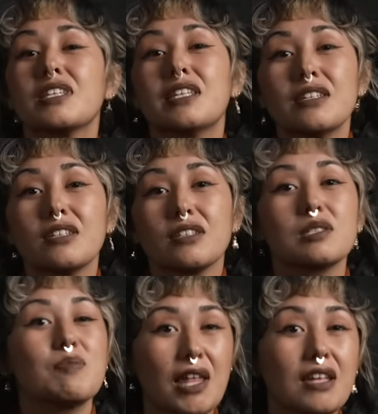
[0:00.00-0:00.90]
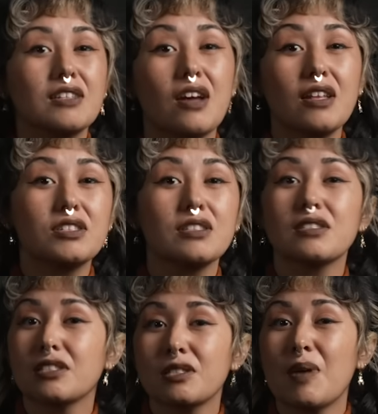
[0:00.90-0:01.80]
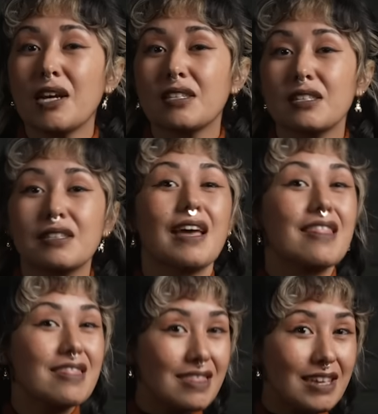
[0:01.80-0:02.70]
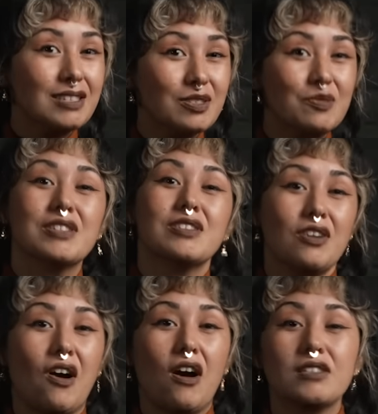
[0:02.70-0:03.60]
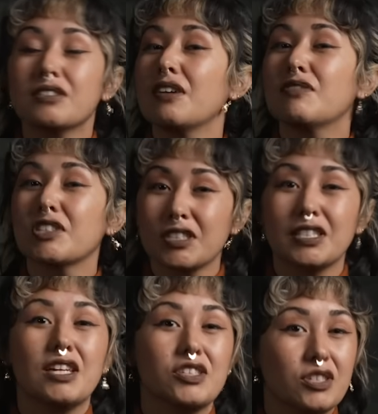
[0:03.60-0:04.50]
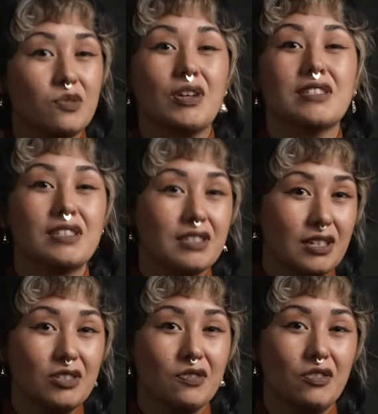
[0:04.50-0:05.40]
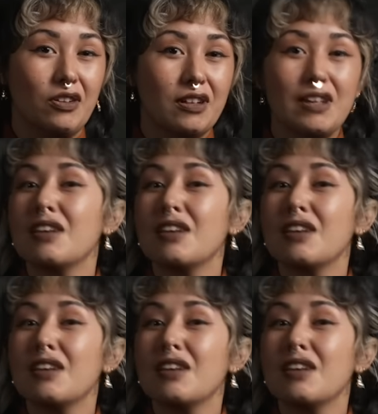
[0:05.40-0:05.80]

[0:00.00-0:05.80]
years, paleontologists suspected that this was the cause of the Cretaceous resinous interval